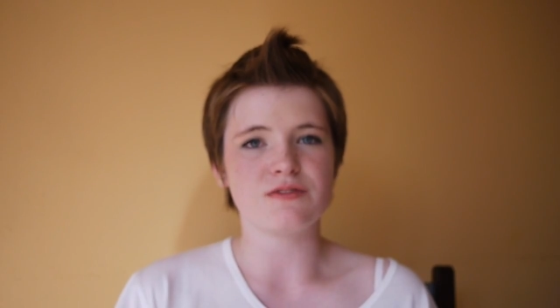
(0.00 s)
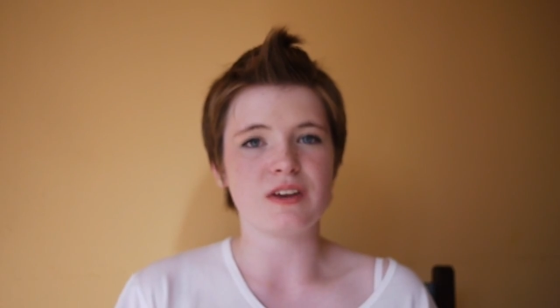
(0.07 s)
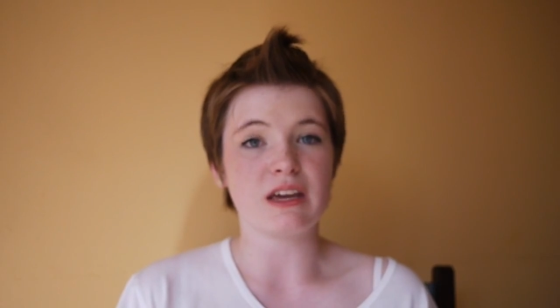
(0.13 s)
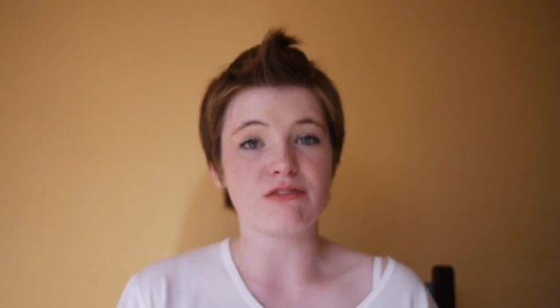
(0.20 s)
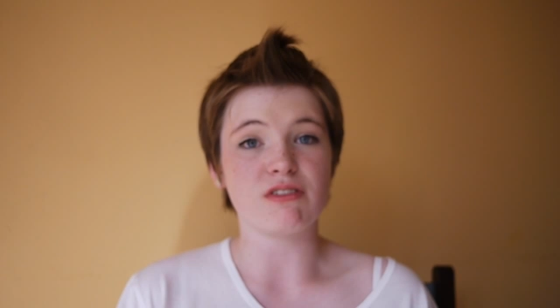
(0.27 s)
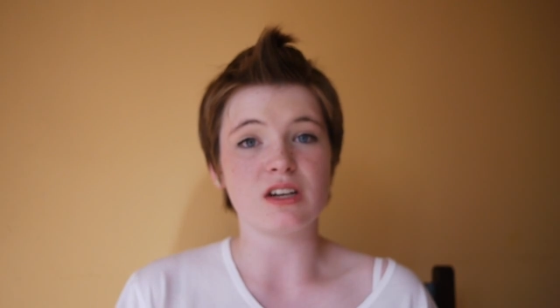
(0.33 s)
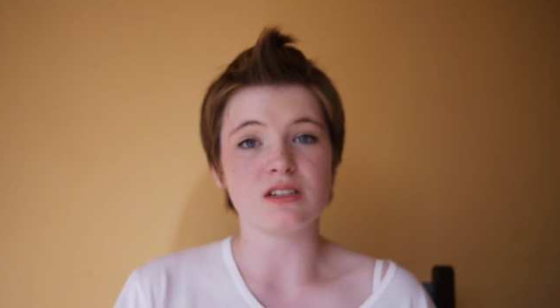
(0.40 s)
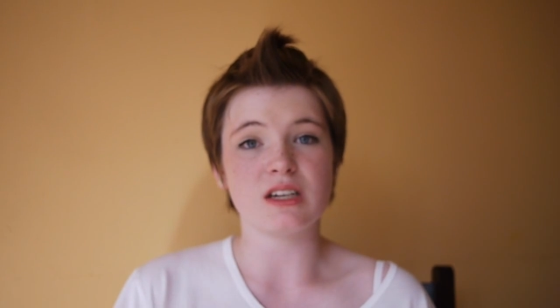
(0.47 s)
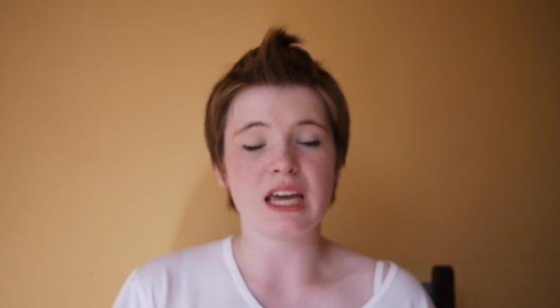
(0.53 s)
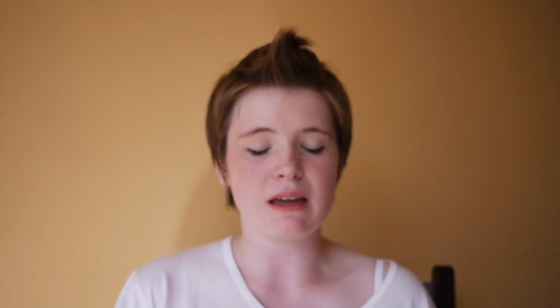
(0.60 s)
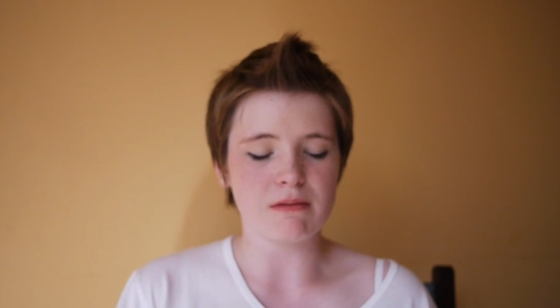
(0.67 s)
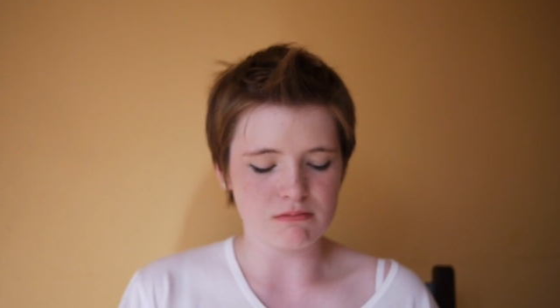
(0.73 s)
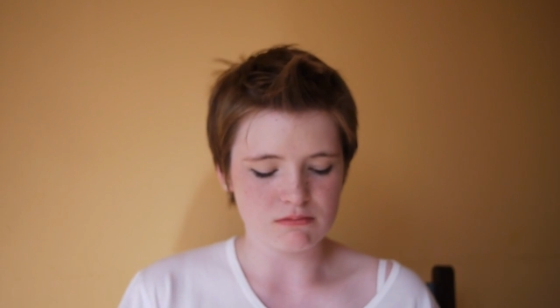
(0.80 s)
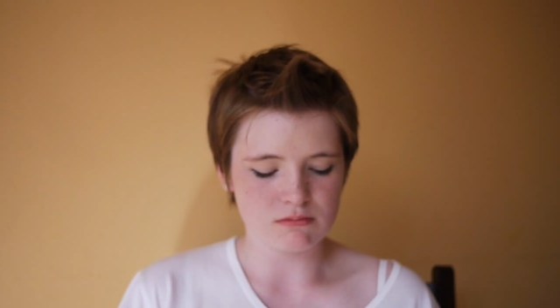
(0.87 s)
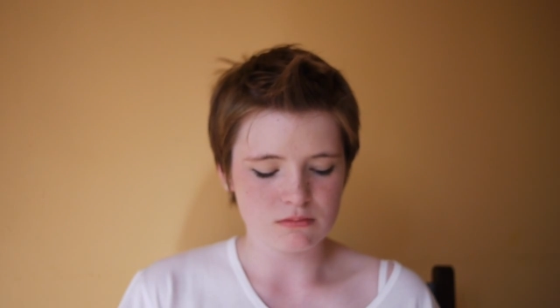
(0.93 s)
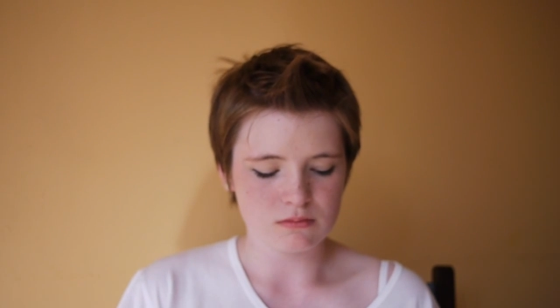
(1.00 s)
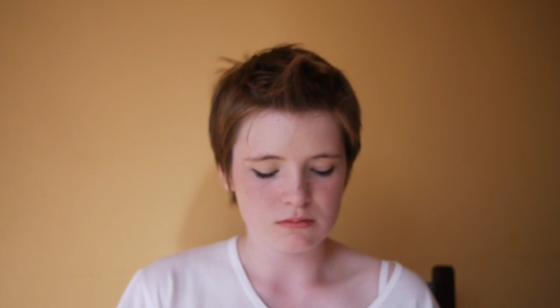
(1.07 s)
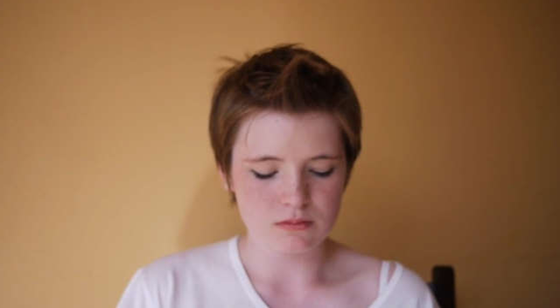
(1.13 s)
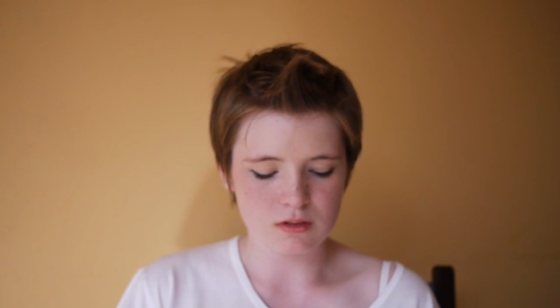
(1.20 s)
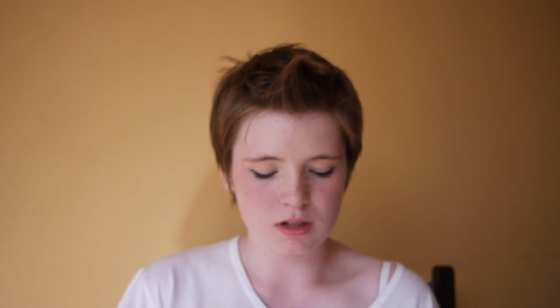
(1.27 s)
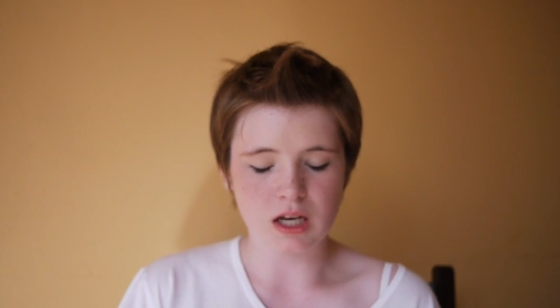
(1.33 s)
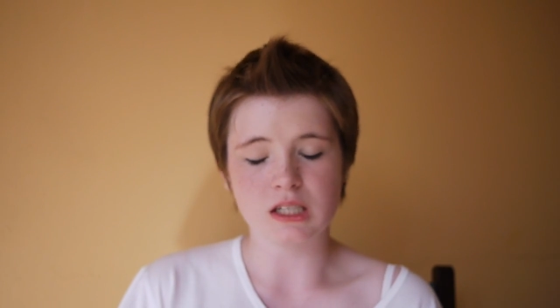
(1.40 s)
favourite name,
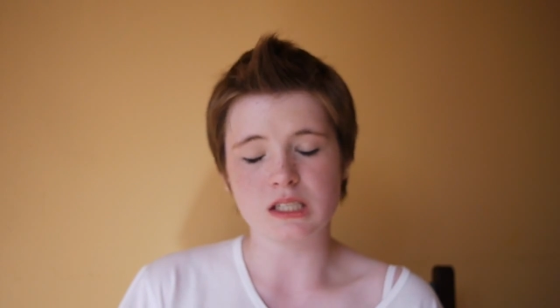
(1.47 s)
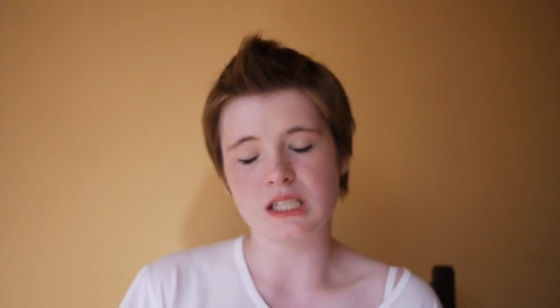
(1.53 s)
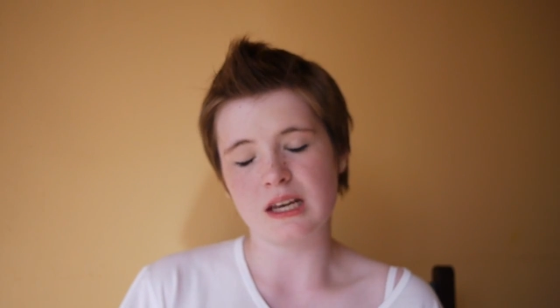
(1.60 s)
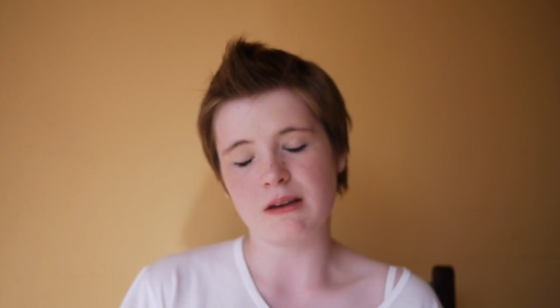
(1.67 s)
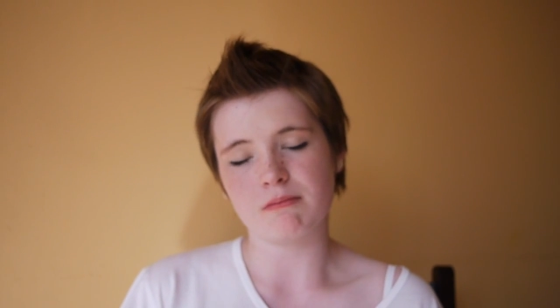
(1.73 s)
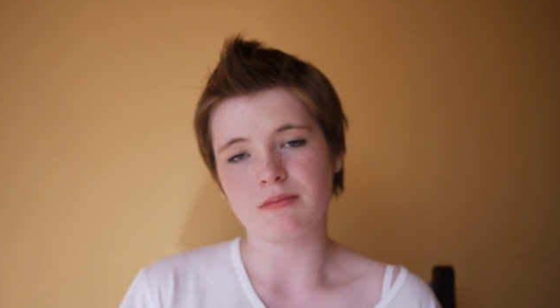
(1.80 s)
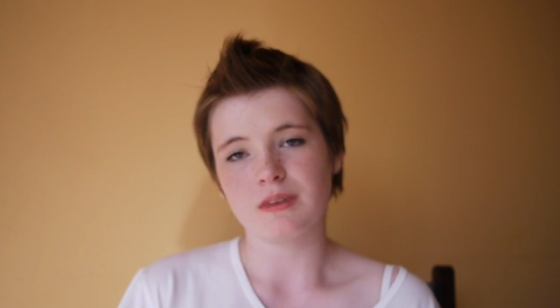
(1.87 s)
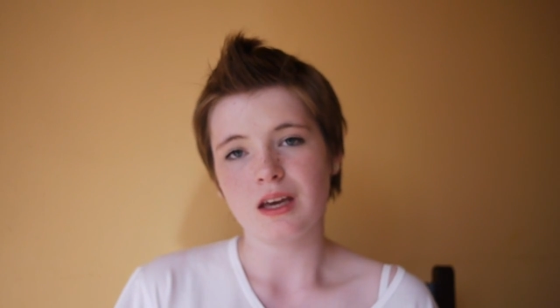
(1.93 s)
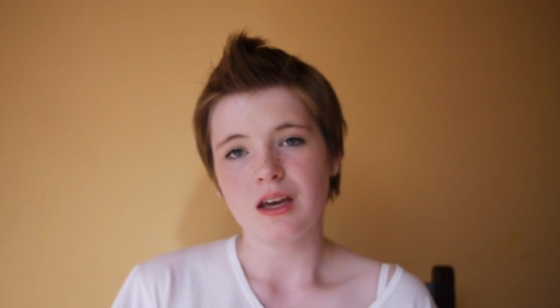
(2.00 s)
girl's name.